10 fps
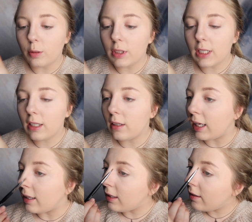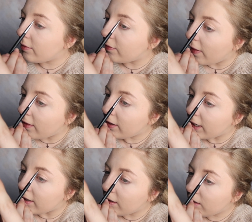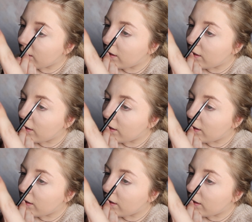So I'm just gonna lightly feather in